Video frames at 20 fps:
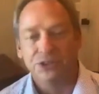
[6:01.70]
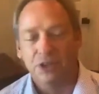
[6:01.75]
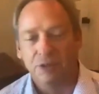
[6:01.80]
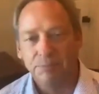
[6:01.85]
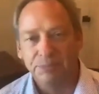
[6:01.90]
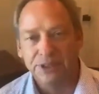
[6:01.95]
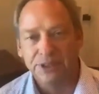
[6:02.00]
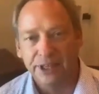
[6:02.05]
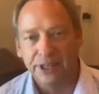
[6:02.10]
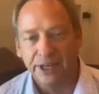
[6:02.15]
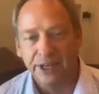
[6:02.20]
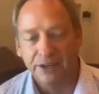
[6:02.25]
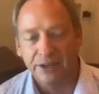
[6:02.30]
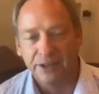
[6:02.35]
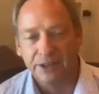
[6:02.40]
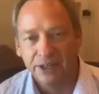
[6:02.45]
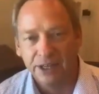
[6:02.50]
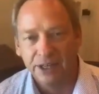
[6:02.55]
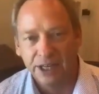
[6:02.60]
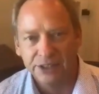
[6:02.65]
is always up in
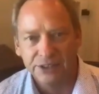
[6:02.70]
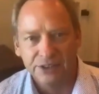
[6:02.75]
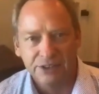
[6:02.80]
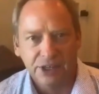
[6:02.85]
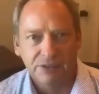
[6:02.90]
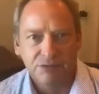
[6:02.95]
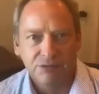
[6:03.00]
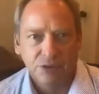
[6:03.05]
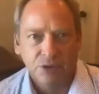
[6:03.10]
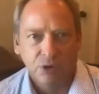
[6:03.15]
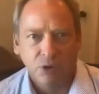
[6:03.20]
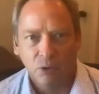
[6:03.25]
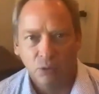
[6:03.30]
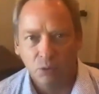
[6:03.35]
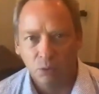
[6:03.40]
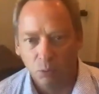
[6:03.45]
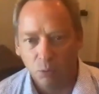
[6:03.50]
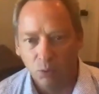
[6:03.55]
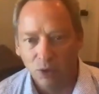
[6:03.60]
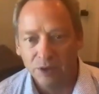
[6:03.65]
the air and you never
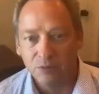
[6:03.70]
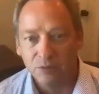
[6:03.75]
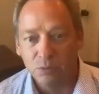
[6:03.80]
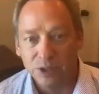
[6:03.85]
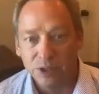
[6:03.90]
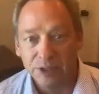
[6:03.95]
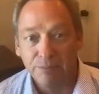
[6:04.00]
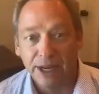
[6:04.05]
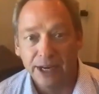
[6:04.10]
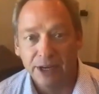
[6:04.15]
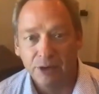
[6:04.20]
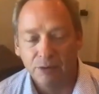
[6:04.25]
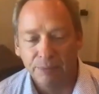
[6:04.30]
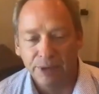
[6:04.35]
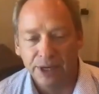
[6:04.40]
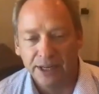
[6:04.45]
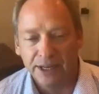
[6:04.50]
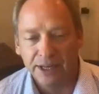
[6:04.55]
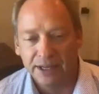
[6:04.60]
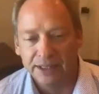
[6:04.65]
know what we may
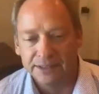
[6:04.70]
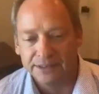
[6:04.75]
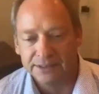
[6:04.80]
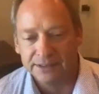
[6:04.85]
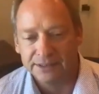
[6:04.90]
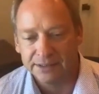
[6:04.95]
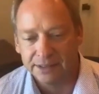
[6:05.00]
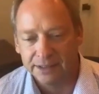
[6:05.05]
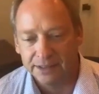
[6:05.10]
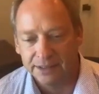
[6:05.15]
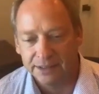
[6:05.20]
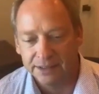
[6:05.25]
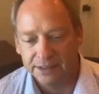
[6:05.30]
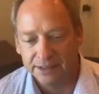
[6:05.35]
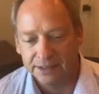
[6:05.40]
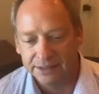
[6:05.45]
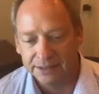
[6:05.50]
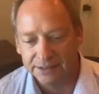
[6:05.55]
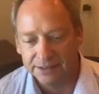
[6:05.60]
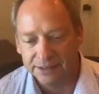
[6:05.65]
or may not
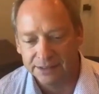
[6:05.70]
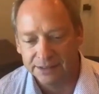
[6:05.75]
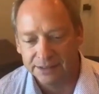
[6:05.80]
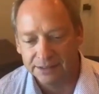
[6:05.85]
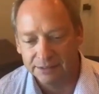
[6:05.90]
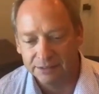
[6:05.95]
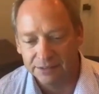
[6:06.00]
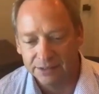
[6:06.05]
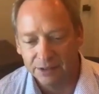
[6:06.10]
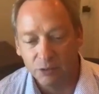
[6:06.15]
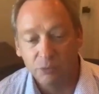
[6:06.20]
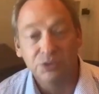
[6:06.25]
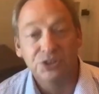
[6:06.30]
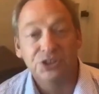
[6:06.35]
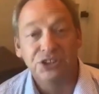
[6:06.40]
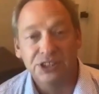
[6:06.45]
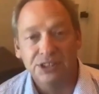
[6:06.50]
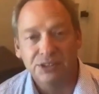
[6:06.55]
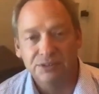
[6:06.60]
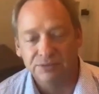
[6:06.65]

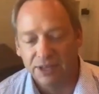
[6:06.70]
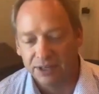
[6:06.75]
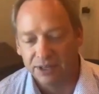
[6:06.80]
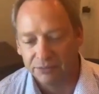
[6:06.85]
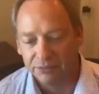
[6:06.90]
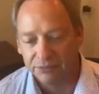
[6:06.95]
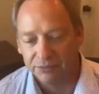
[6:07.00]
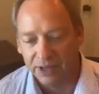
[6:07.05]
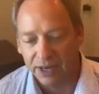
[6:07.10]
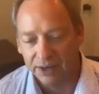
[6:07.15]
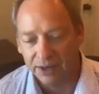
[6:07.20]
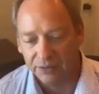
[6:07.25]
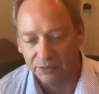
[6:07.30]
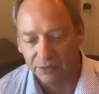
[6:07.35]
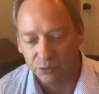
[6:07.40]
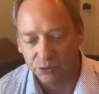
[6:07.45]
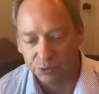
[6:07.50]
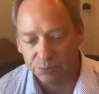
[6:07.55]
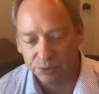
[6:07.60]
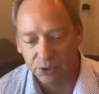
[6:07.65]
receive out of
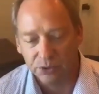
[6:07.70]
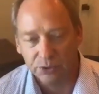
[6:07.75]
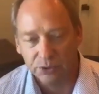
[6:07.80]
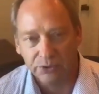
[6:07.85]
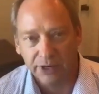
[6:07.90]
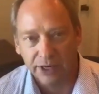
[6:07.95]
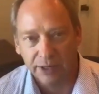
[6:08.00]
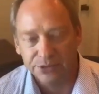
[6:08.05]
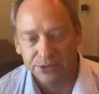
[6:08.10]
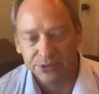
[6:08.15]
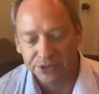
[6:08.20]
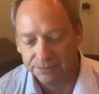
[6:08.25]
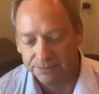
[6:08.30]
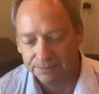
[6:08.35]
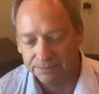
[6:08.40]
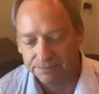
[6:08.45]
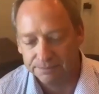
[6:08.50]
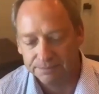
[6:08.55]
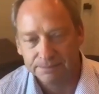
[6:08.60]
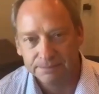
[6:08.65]
those programs.
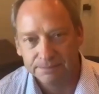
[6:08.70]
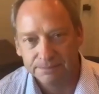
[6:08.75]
